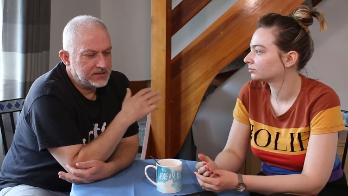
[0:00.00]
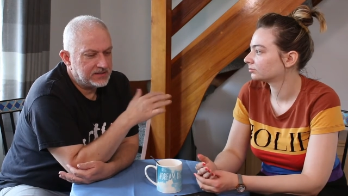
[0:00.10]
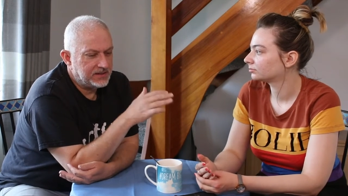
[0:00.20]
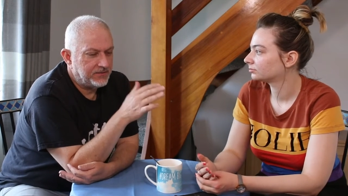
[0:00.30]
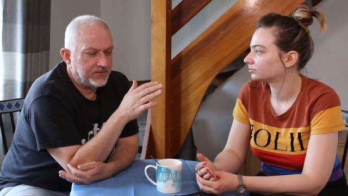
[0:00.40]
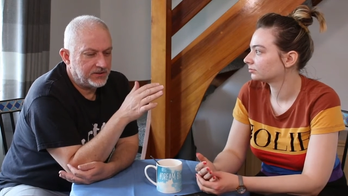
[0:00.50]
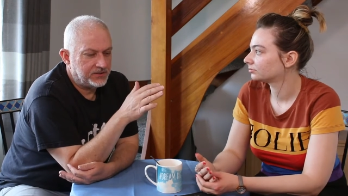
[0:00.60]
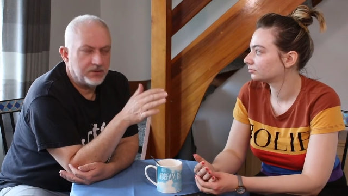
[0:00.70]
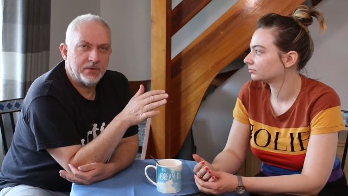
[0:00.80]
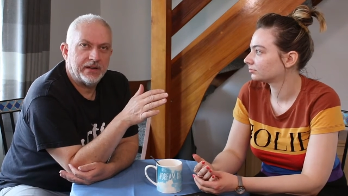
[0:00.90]
Speaker 1: then see if I
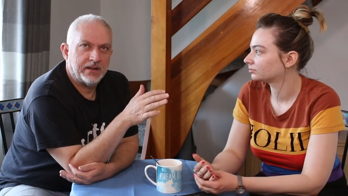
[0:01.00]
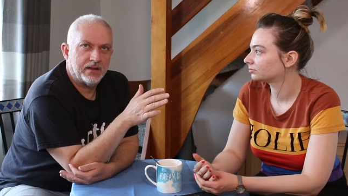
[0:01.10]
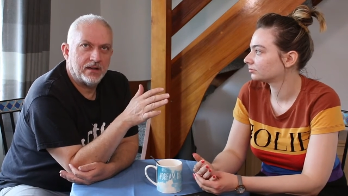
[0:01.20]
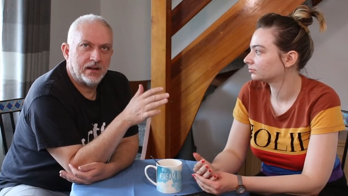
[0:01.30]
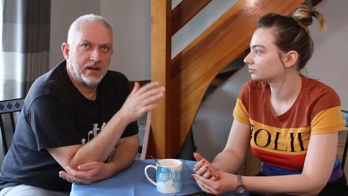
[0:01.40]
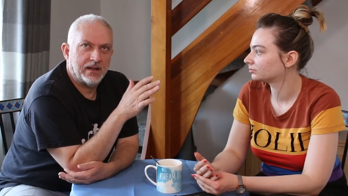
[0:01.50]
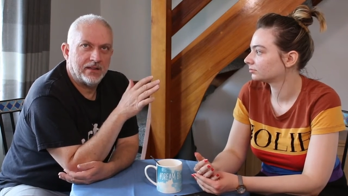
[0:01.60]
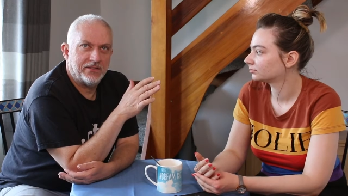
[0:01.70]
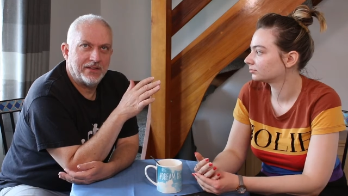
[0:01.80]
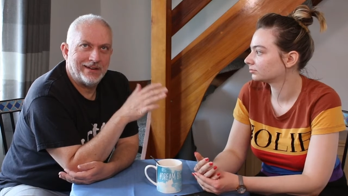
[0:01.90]
do it
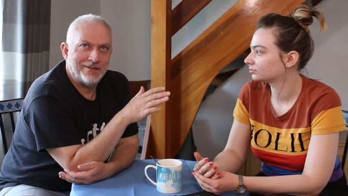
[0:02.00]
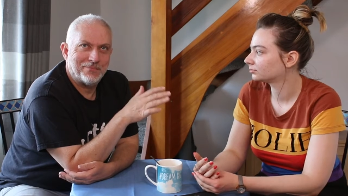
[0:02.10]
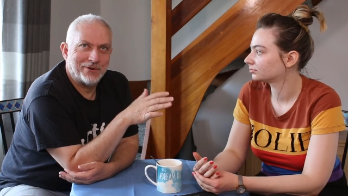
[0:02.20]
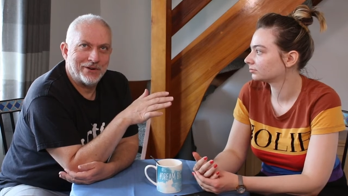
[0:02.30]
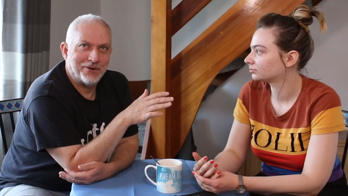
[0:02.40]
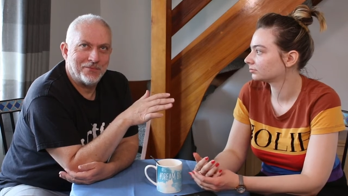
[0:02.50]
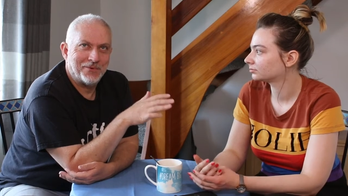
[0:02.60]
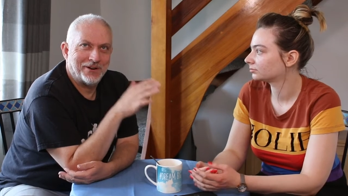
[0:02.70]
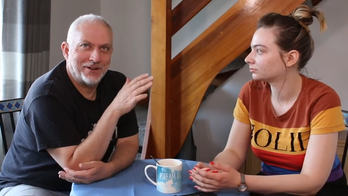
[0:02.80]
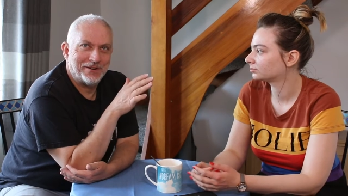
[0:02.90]
and then put it up.
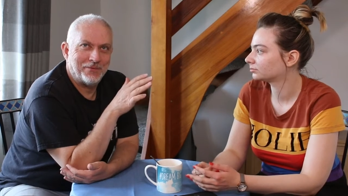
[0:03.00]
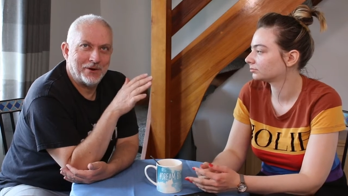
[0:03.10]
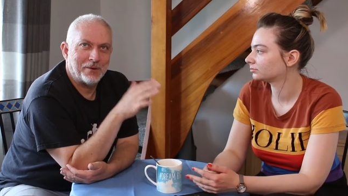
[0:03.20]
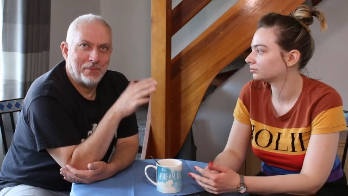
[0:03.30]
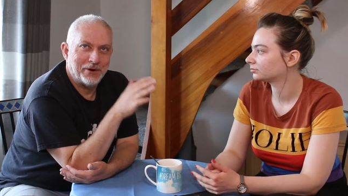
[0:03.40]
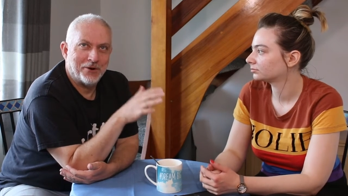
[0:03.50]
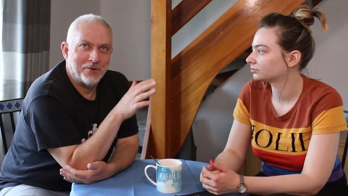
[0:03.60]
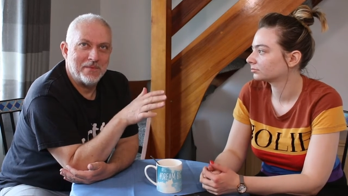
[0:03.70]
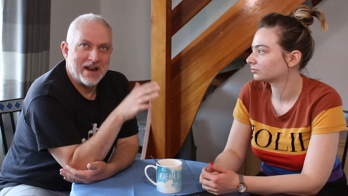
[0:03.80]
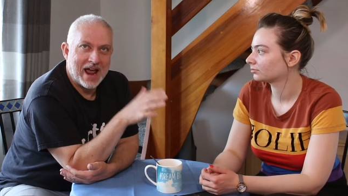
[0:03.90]
We're gonna we're gonna put it
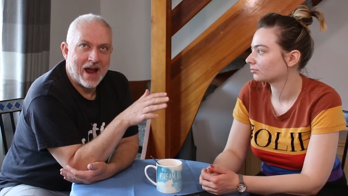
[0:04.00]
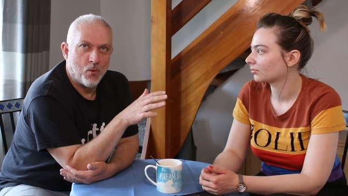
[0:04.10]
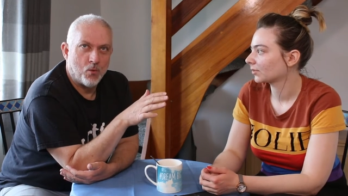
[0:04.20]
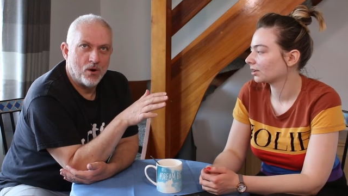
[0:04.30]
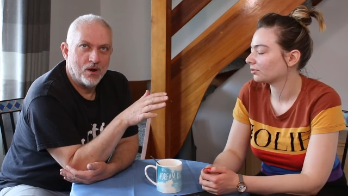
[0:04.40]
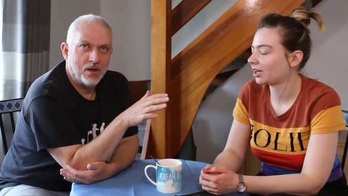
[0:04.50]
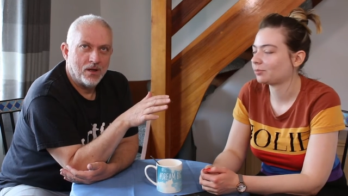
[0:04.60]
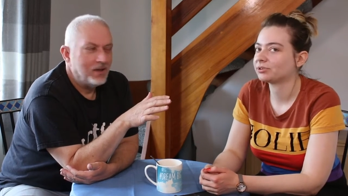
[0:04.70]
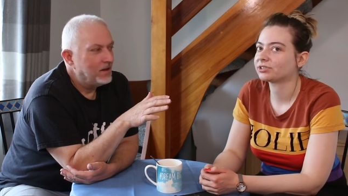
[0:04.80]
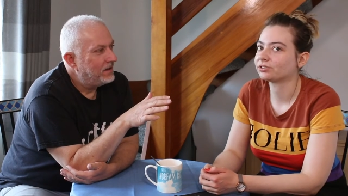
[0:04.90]
up now
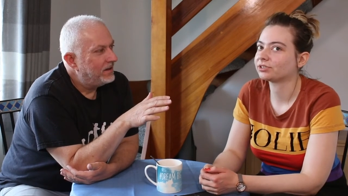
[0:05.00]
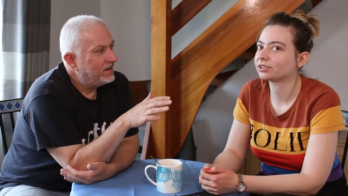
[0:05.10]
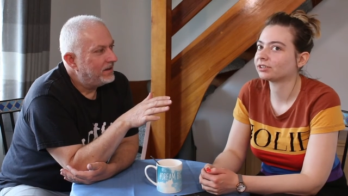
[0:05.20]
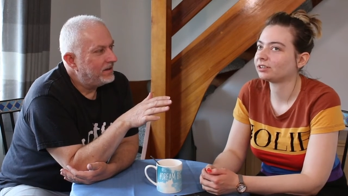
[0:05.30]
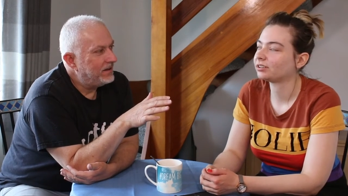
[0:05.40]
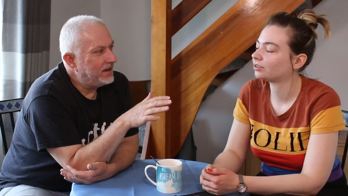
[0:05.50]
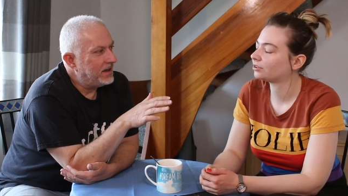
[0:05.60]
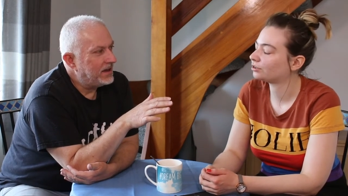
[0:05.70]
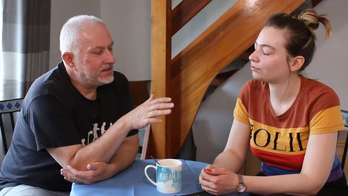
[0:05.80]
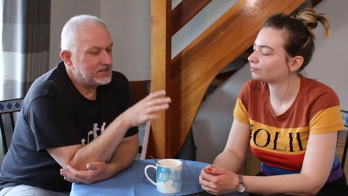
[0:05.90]
Speaker 2: episodically.
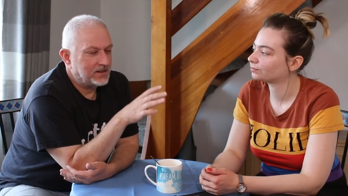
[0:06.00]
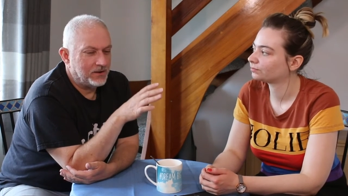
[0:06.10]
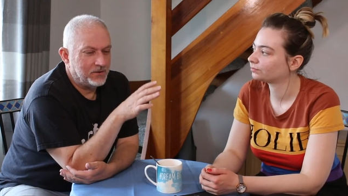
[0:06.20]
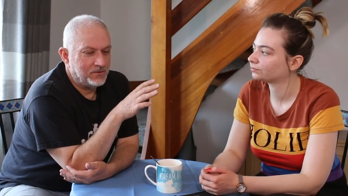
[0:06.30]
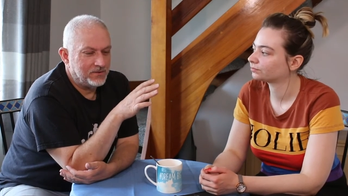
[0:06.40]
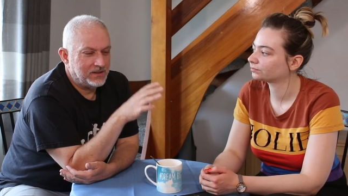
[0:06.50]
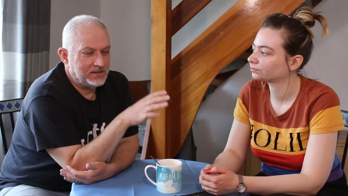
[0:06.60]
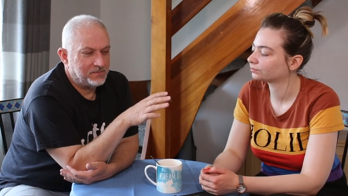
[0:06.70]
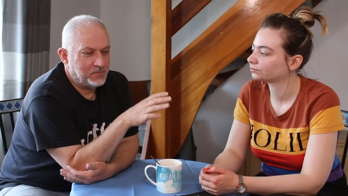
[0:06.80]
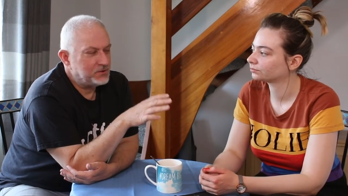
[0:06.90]
Yeah,
Speaker 1: so
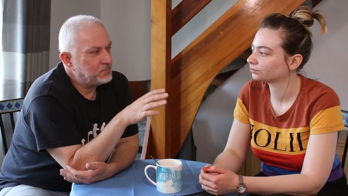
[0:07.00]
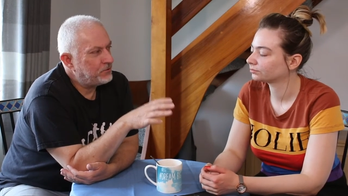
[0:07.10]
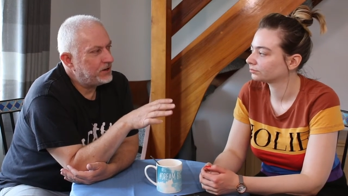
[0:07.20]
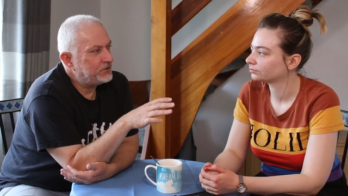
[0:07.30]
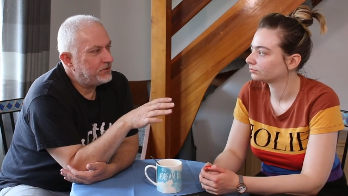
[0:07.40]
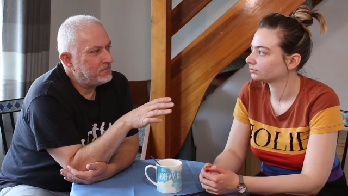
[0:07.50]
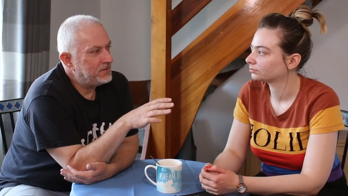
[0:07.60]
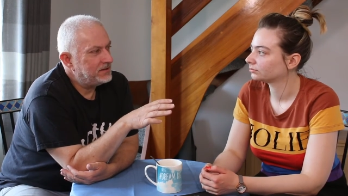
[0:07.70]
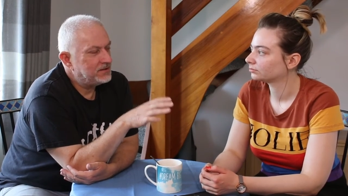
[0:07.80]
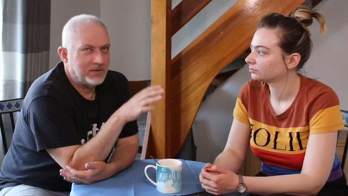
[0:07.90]
this puts pressure on
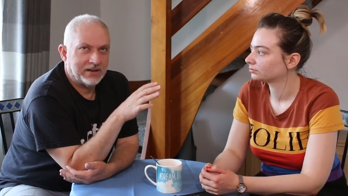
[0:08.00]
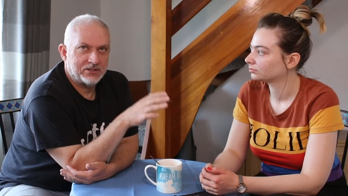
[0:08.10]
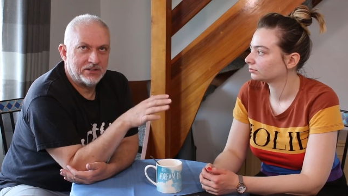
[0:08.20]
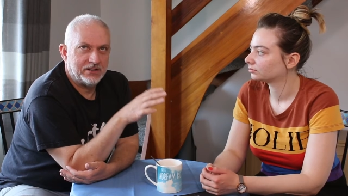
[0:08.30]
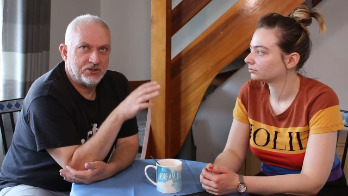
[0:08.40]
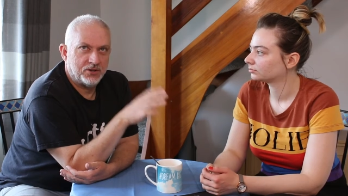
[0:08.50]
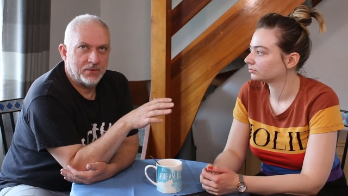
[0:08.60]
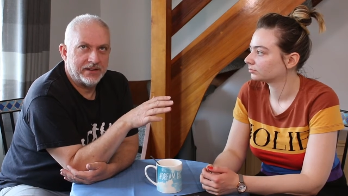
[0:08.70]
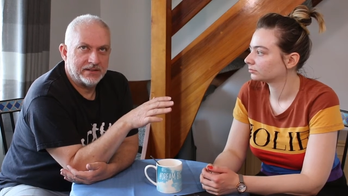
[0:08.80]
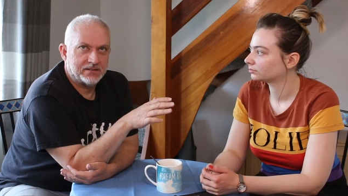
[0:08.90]
me to actually
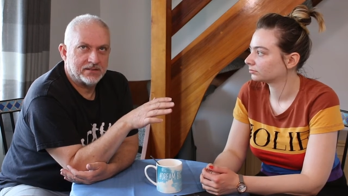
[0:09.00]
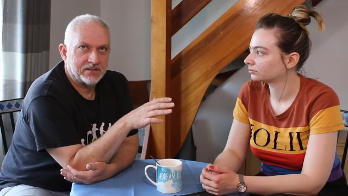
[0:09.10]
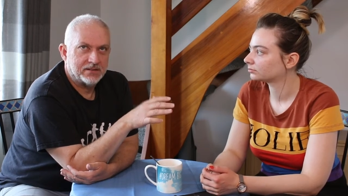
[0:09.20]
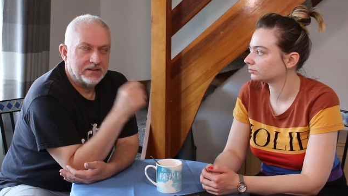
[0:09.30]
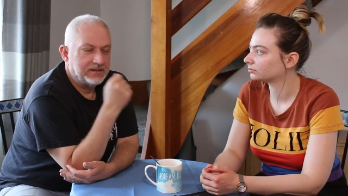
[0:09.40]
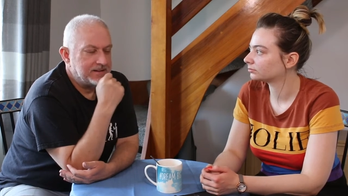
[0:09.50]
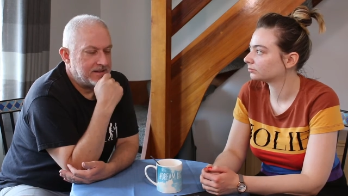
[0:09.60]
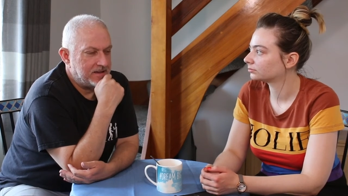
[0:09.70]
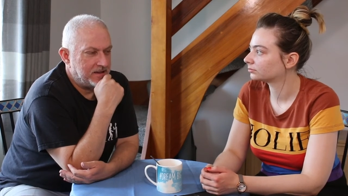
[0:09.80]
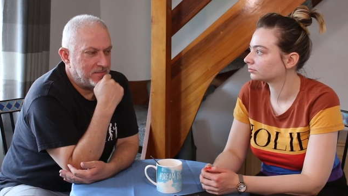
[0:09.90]
do it. Mm-hmm.
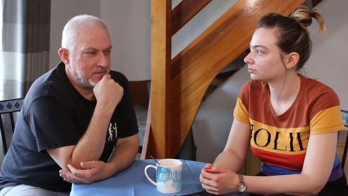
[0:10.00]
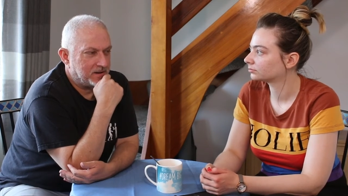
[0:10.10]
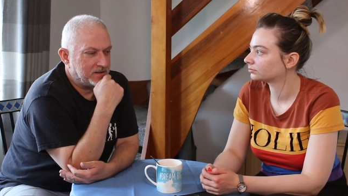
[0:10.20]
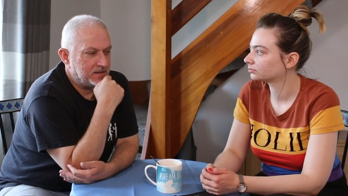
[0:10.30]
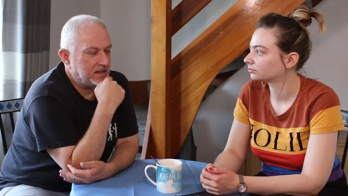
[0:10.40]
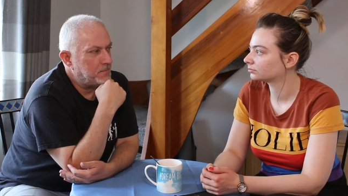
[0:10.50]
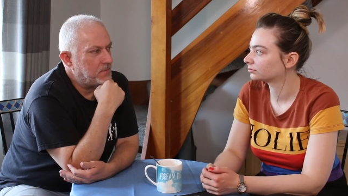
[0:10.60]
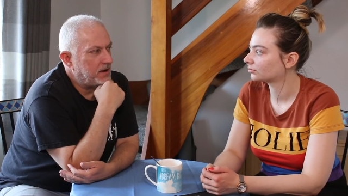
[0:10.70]
Um, and I think that